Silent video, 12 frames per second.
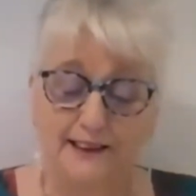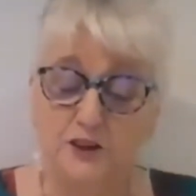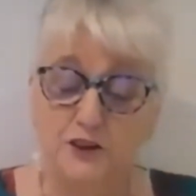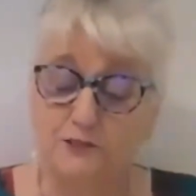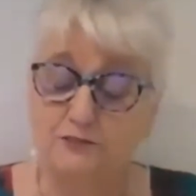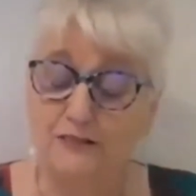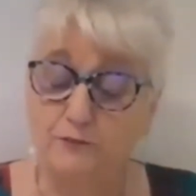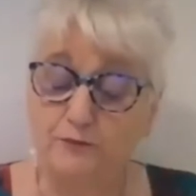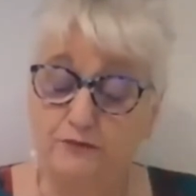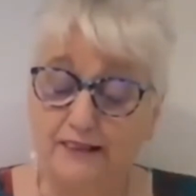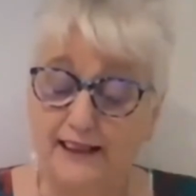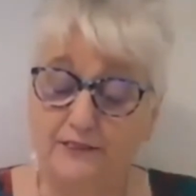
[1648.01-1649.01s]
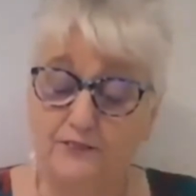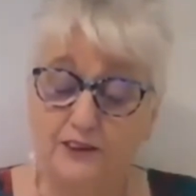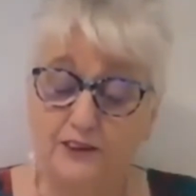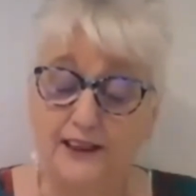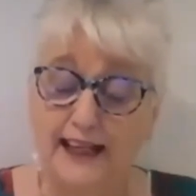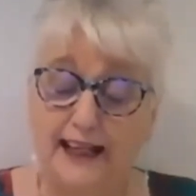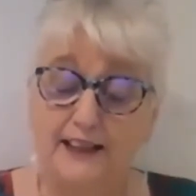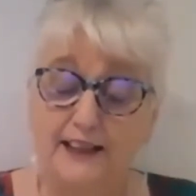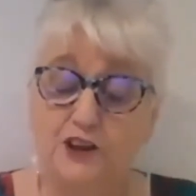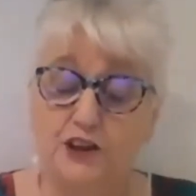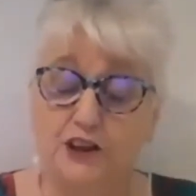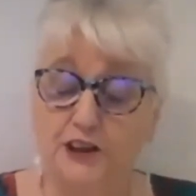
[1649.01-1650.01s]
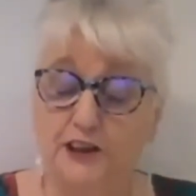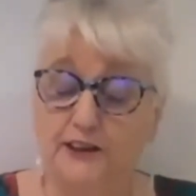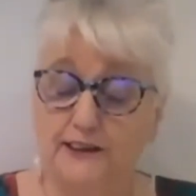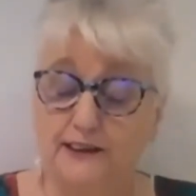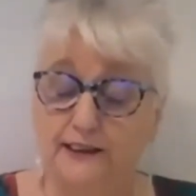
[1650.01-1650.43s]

Stripped free of her hair shirt